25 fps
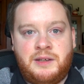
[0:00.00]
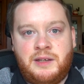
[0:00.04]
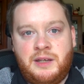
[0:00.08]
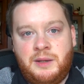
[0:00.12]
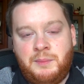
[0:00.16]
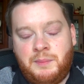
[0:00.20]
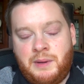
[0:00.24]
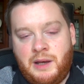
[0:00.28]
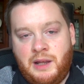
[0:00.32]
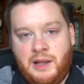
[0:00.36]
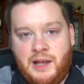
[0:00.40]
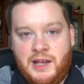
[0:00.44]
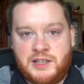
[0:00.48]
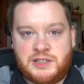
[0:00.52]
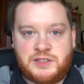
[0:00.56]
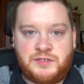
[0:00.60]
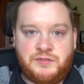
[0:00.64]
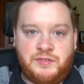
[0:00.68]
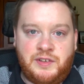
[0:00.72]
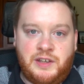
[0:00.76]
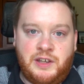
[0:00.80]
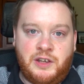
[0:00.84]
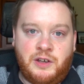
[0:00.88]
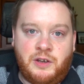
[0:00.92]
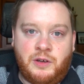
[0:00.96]
in my last
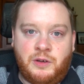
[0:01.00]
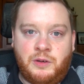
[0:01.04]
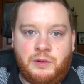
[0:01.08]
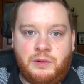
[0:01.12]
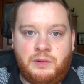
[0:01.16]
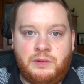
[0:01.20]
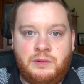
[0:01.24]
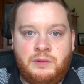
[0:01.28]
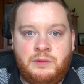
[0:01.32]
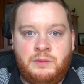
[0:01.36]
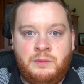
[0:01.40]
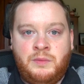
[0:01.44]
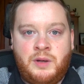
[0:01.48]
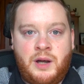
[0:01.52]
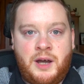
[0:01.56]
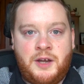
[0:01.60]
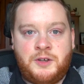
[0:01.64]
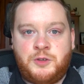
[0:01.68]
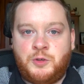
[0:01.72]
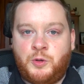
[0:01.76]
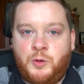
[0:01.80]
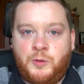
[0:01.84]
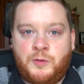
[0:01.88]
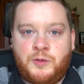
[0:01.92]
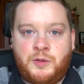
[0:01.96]
video I
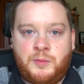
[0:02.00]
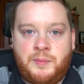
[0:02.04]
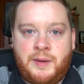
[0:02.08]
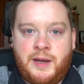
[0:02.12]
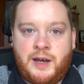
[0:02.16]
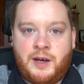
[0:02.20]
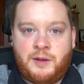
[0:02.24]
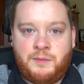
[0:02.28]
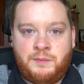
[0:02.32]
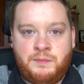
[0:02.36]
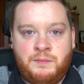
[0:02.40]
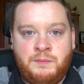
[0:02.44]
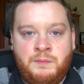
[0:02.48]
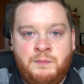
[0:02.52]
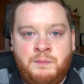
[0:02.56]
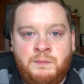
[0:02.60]
talked about